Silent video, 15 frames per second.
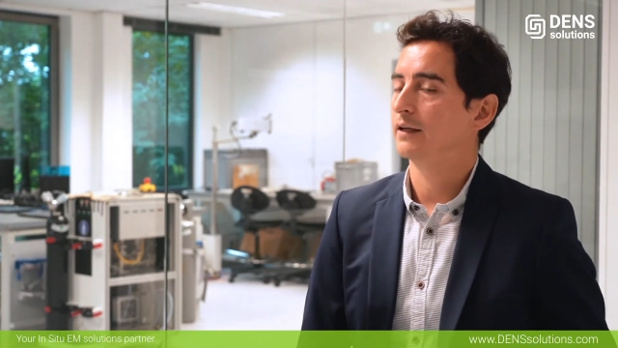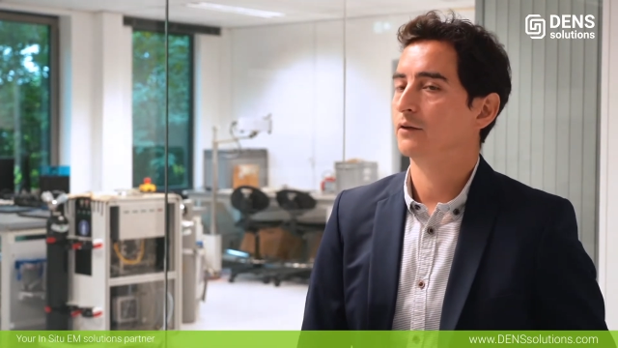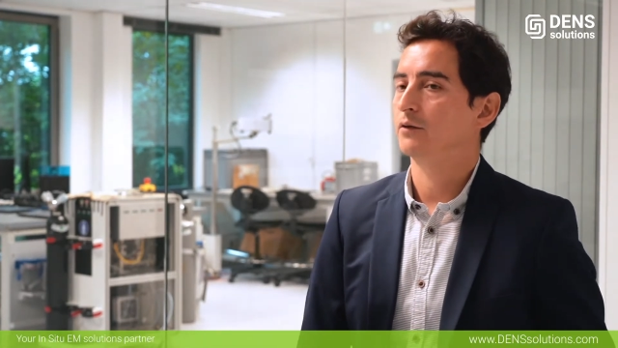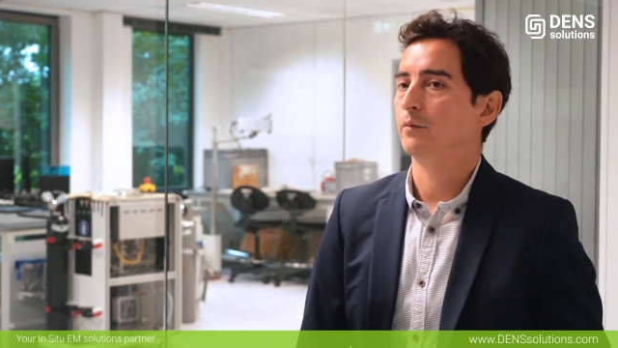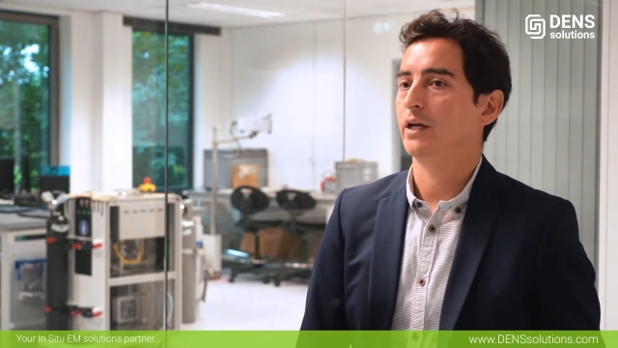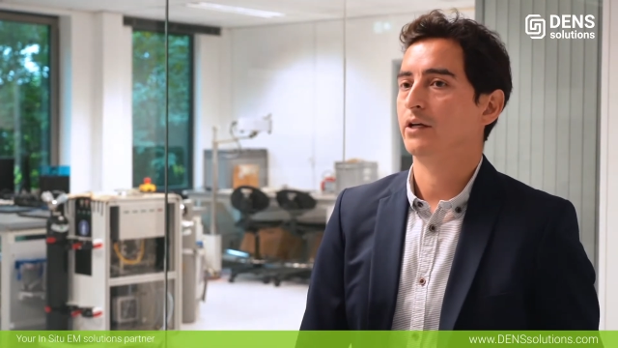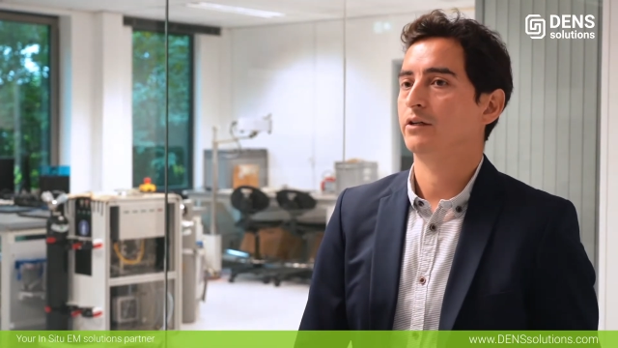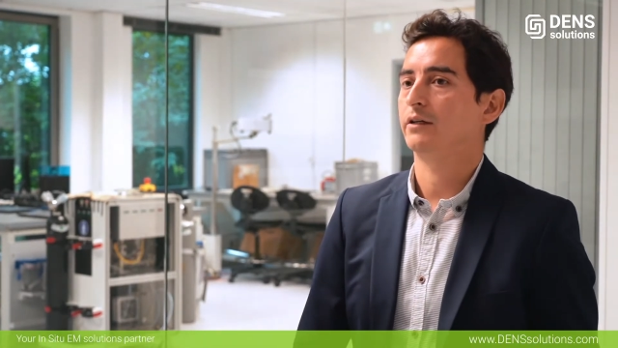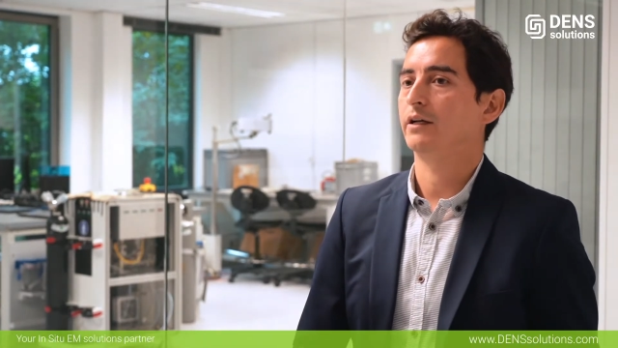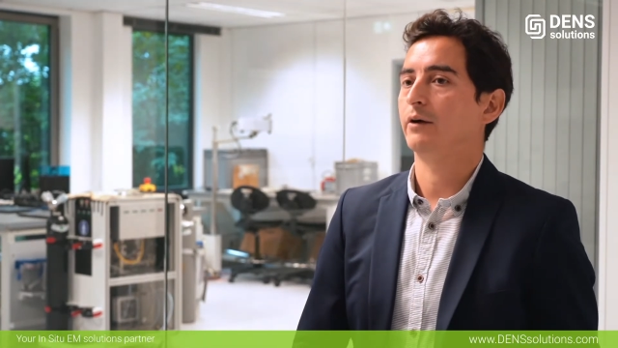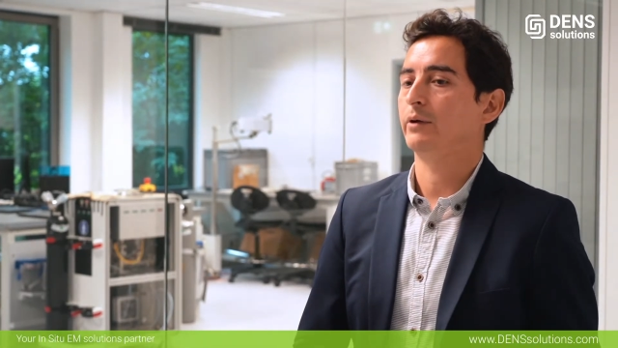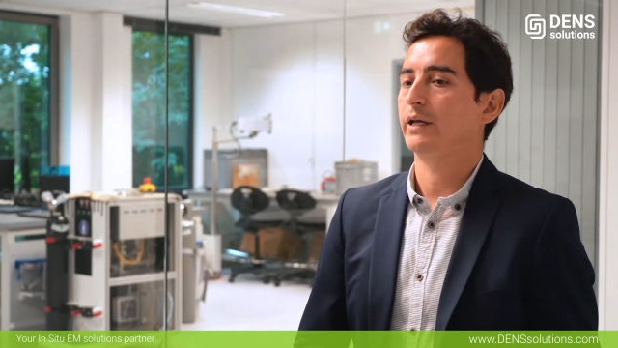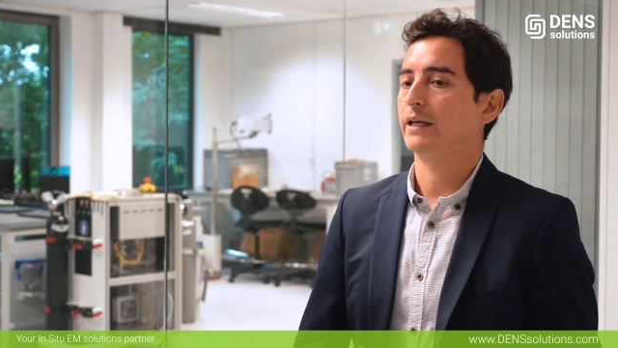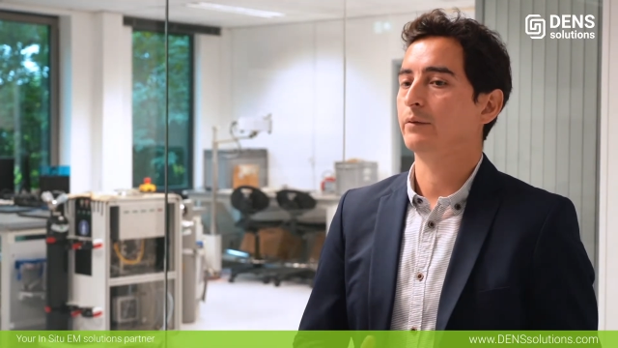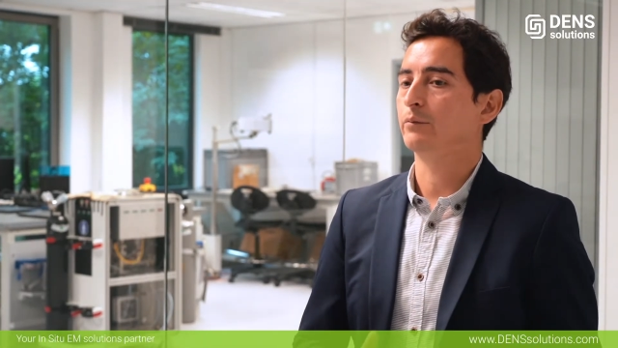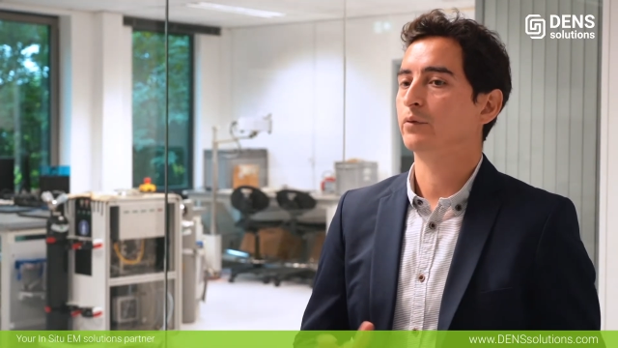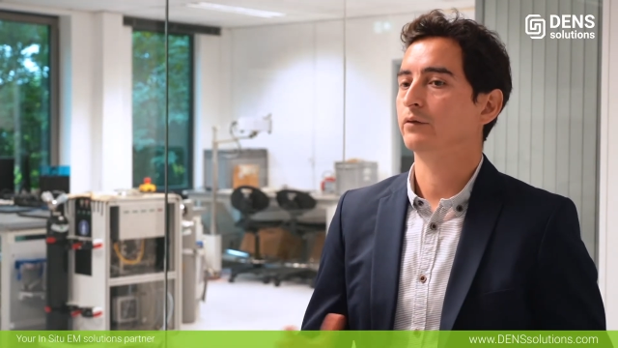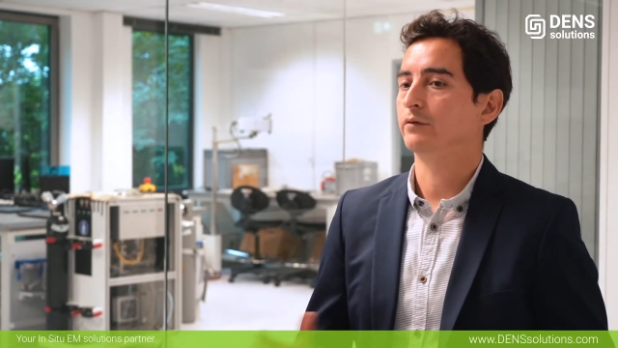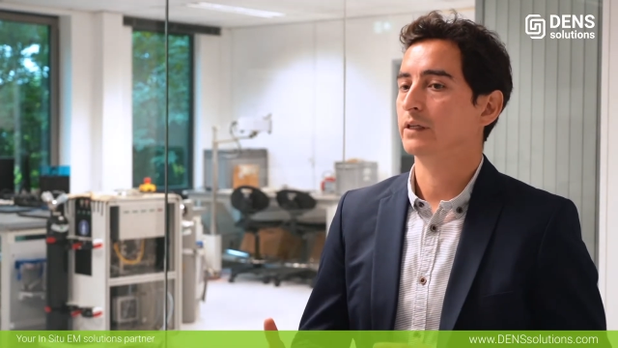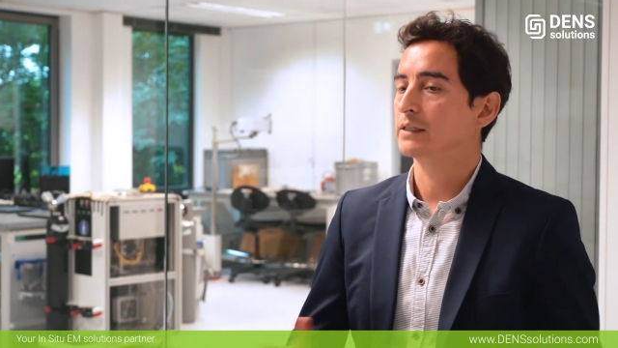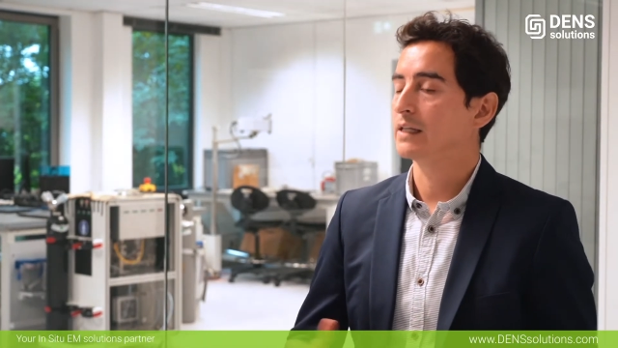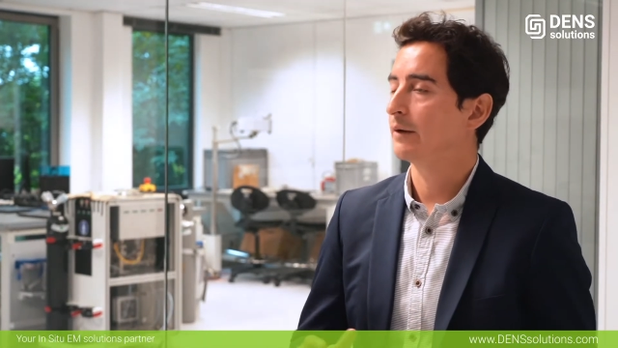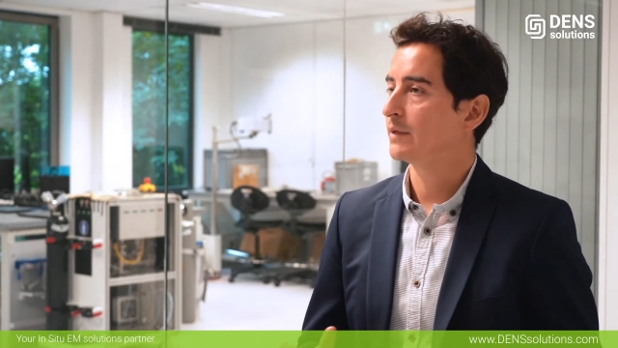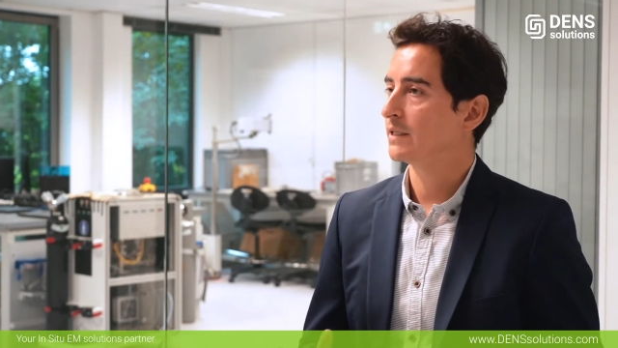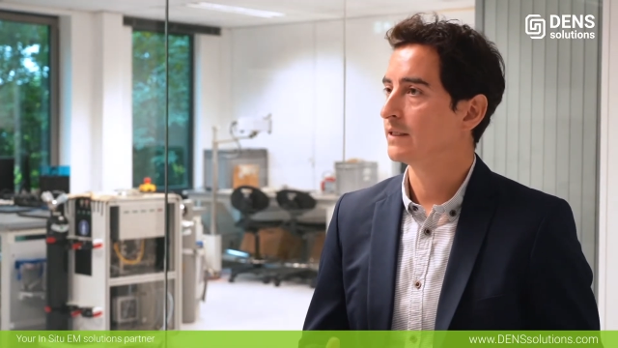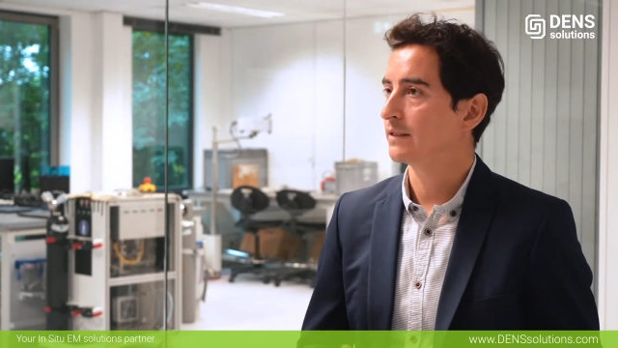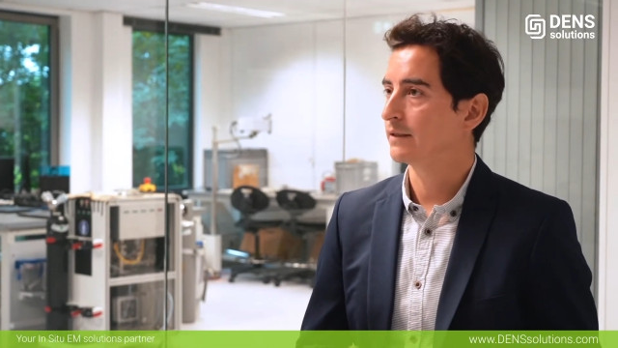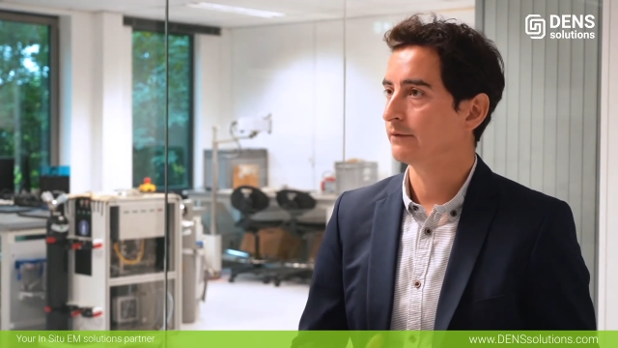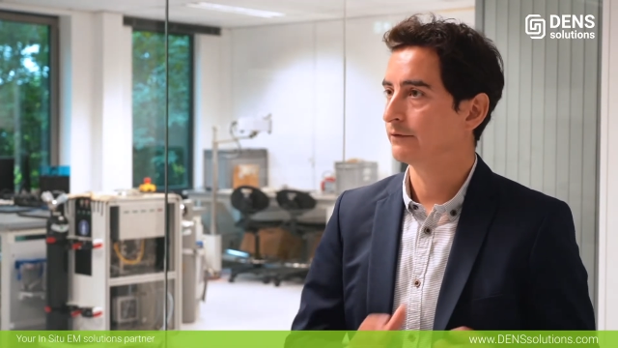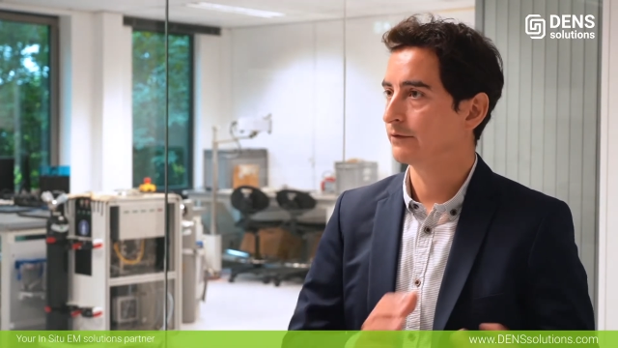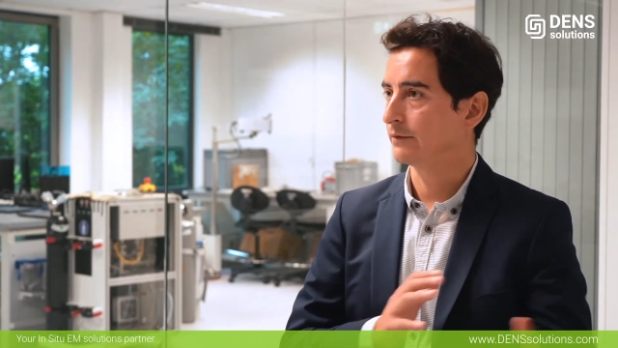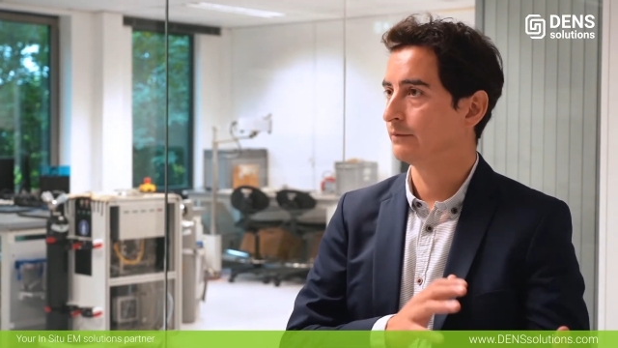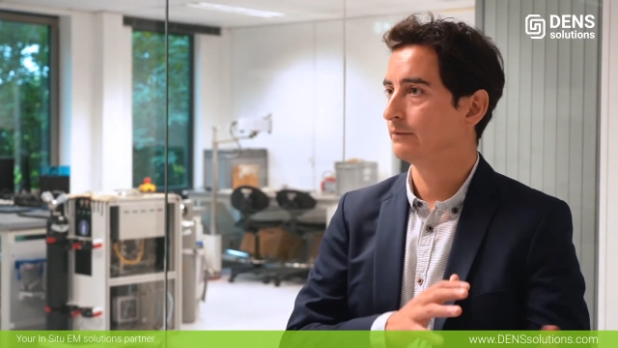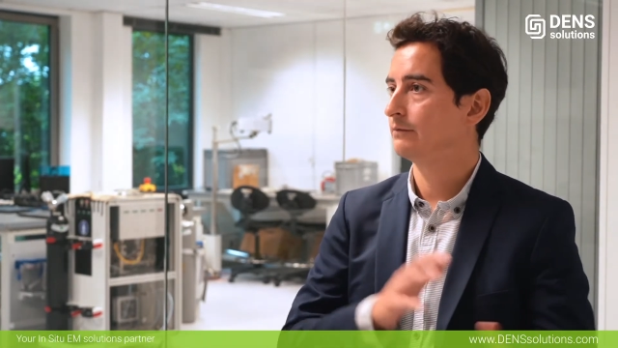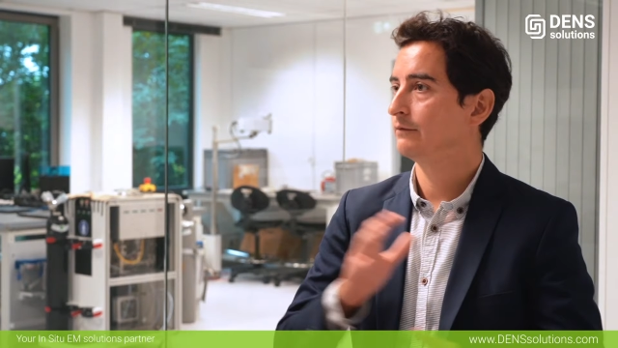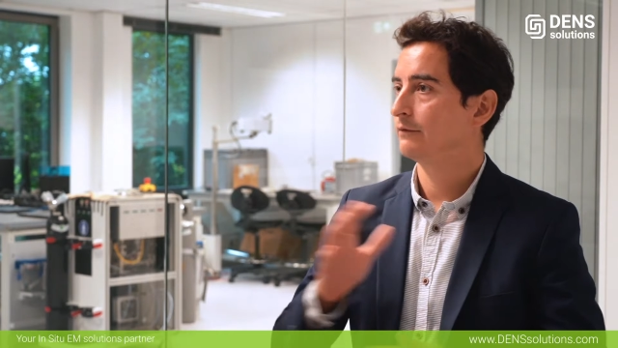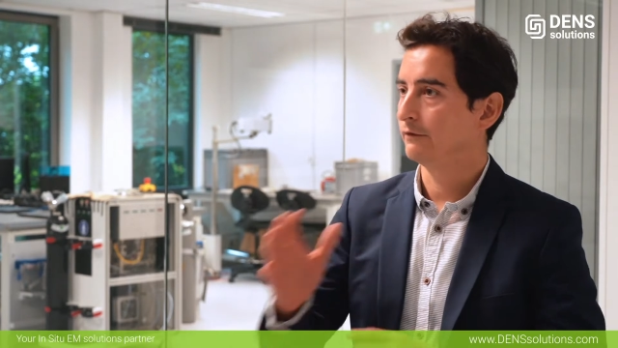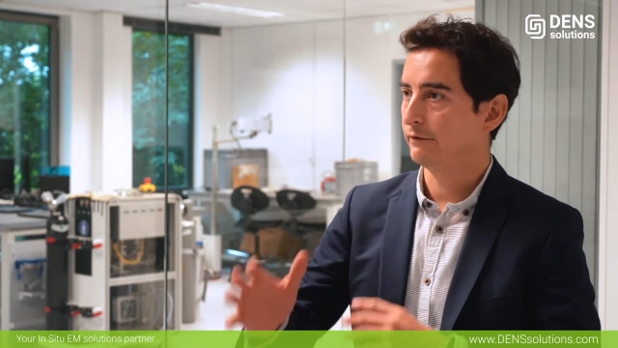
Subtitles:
to make sure that we can improve the climate system from